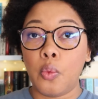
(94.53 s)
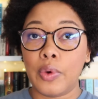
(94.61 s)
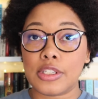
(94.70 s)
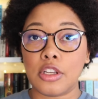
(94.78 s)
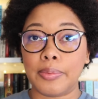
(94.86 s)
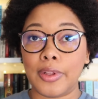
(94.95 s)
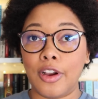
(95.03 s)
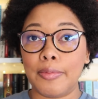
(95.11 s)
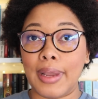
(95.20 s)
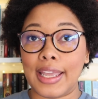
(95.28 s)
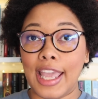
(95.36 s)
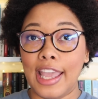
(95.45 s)

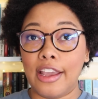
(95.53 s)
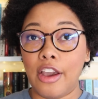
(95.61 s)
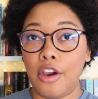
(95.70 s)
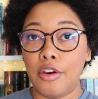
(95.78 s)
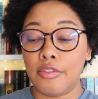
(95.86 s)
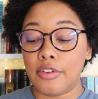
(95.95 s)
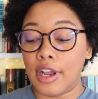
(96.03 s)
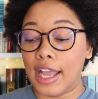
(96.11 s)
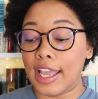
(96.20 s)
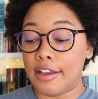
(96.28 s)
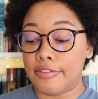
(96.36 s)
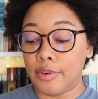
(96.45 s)
Whistleblower by Kay Cove,
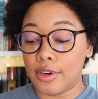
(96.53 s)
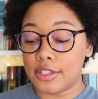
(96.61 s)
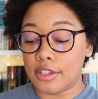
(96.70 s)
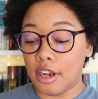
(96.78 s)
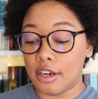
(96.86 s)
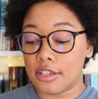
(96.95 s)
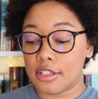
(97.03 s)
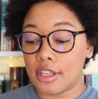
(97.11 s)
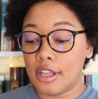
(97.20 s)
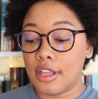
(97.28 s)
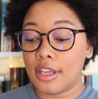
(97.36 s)
I gave 4 stars.